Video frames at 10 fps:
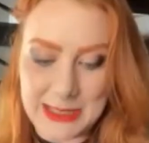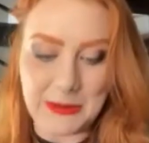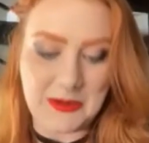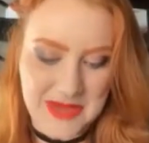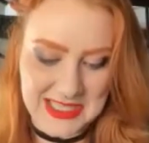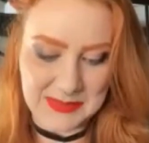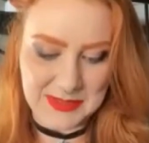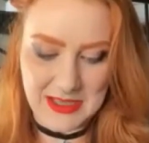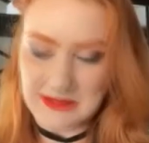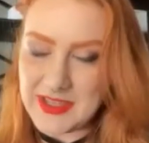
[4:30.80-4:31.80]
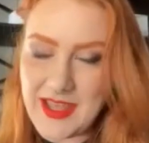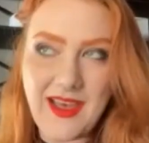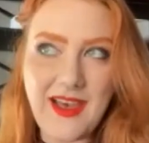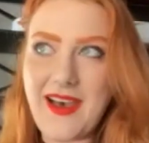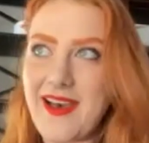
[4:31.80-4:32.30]
what it reminds me of.
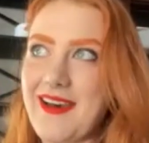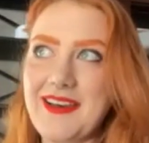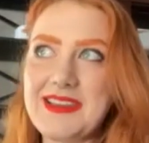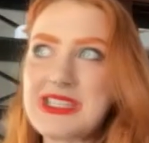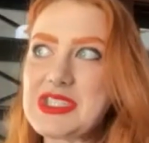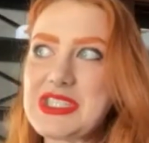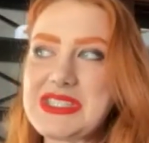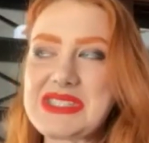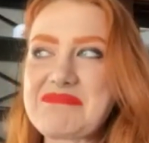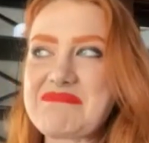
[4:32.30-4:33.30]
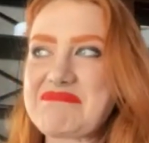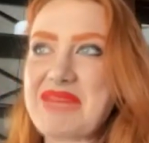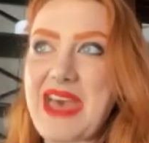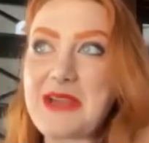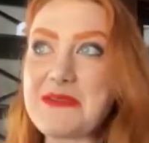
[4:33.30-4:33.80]
Uh, it's just
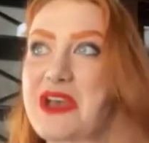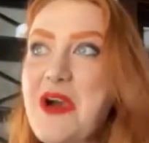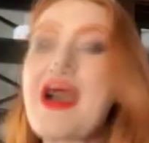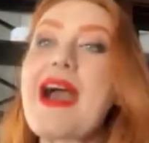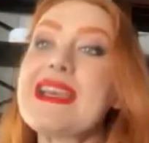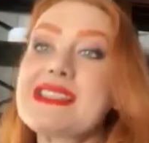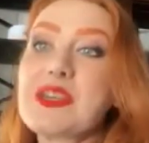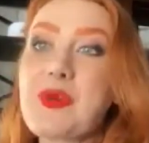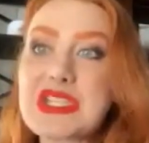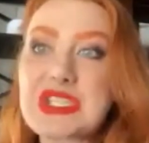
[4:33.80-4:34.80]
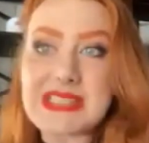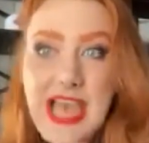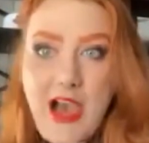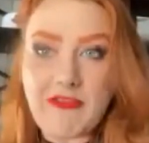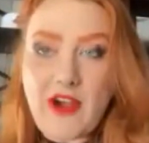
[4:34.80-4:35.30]
I don't know. I guess the question is
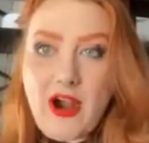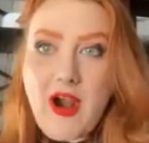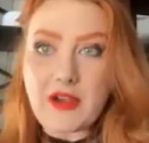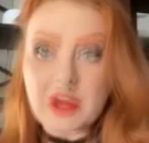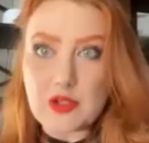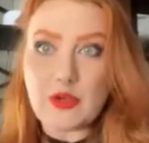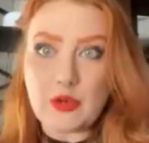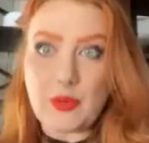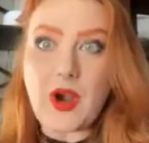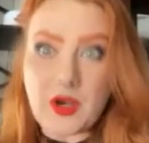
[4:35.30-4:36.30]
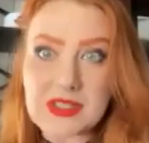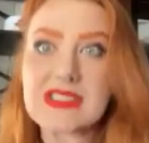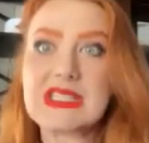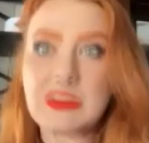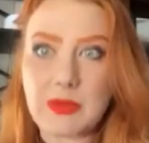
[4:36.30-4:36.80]
how far are you
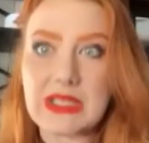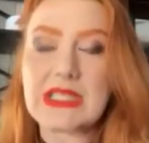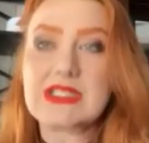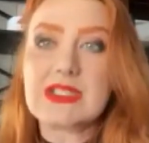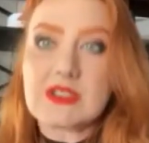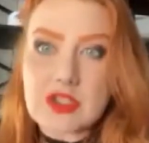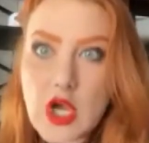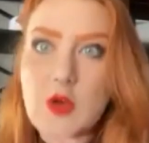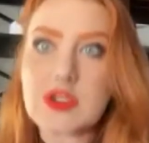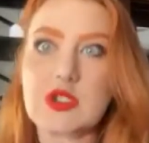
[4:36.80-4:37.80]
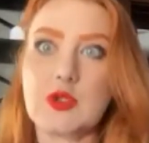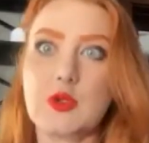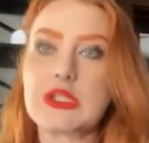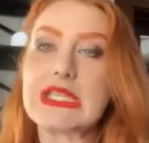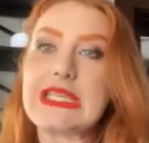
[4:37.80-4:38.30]
personally willing to go to
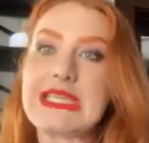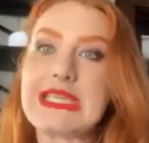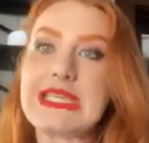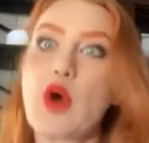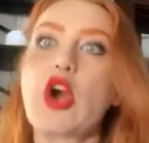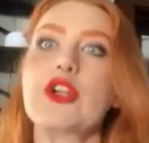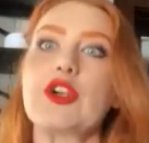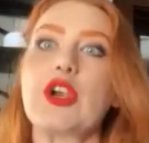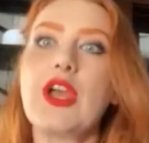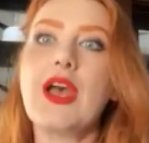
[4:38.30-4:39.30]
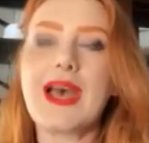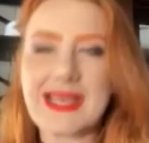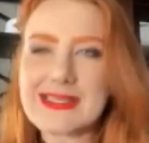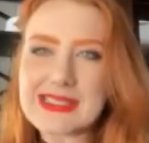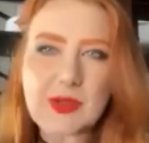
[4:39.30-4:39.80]
to get a partner? I
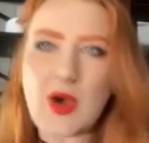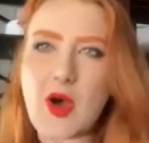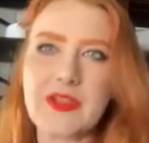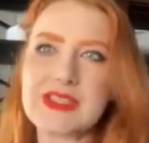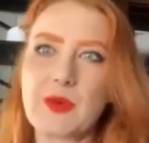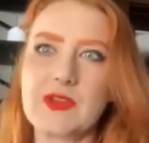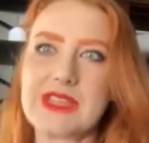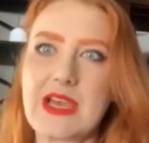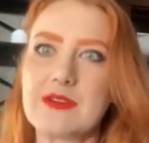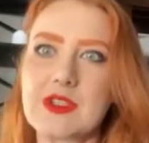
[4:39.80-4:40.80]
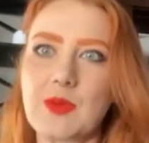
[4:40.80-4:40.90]
guess that's what all this boils down to,